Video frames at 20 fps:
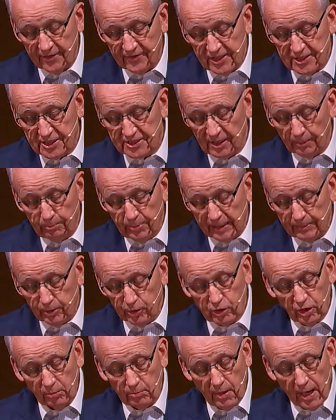This is a
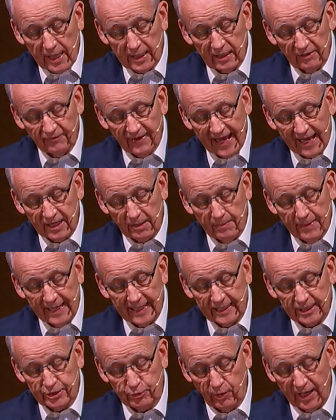biblical model of how to
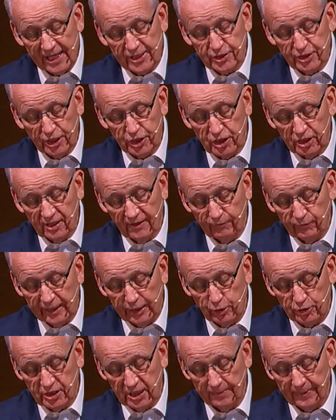make a transition of
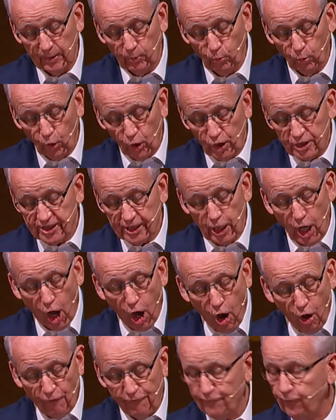leadership. It works in
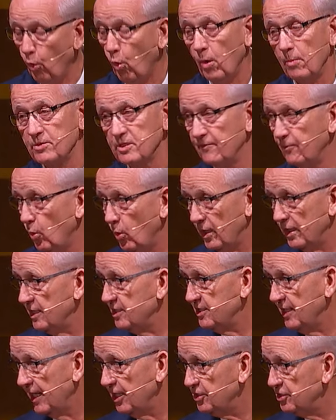all forms of
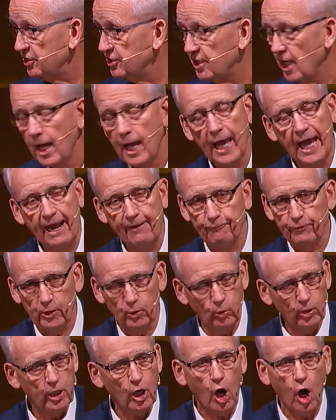organizations,
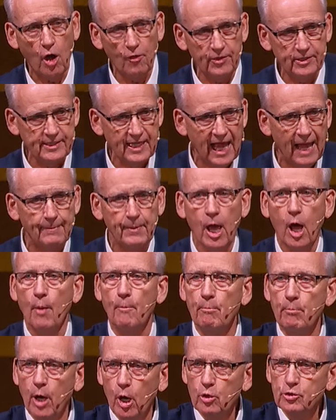everywhere, all the time,
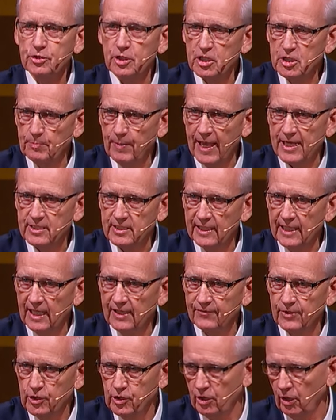most especially
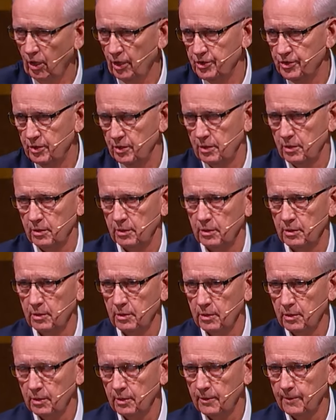in the church.
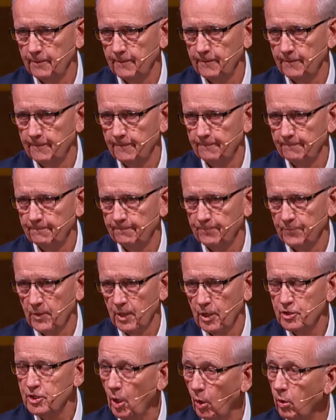
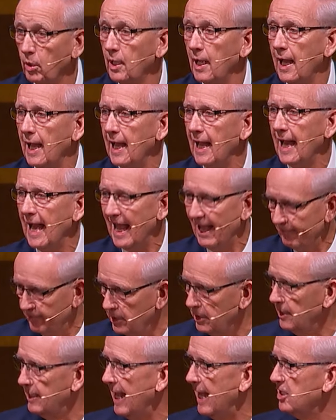So, I have
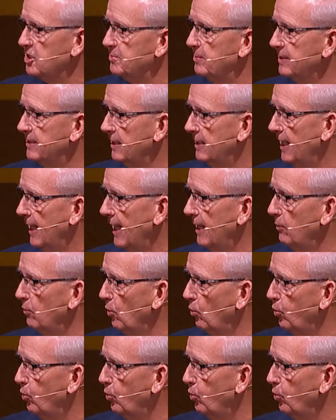an announcement today.